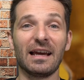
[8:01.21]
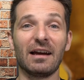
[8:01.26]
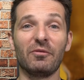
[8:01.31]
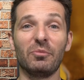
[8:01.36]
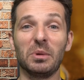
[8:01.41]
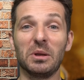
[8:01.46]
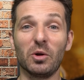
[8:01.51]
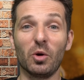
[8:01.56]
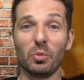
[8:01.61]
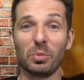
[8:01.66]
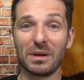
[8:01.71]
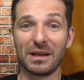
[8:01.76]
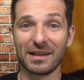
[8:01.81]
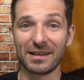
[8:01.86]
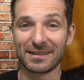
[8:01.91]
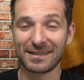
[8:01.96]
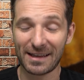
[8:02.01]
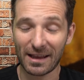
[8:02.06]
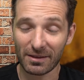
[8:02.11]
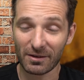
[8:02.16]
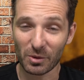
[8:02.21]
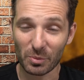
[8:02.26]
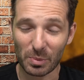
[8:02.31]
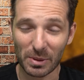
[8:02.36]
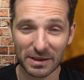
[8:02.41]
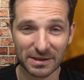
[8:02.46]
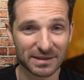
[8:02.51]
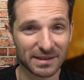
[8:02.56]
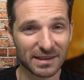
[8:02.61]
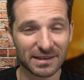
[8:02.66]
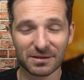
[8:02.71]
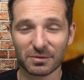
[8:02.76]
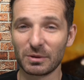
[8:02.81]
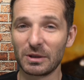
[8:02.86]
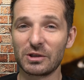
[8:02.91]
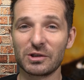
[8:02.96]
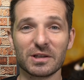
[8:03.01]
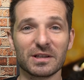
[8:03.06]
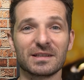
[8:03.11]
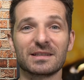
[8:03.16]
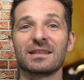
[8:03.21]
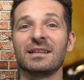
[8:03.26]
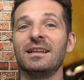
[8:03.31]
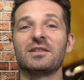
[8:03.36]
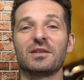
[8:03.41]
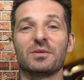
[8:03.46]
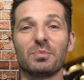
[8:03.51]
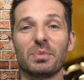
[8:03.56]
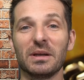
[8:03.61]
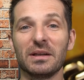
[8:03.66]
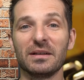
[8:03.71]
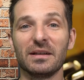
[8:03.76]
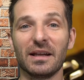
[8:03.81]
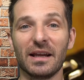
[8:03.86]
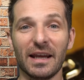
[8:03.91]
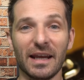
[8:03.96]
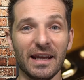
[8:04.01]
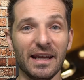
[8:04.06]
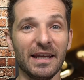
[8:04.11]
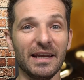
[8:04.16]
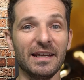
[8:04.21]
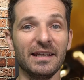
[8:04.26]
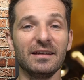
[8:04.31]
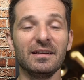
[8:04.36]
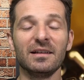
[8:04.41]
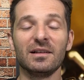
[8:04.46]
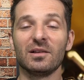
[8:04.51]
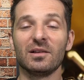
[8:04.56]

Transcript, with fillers: I've been opening another business, which has just been a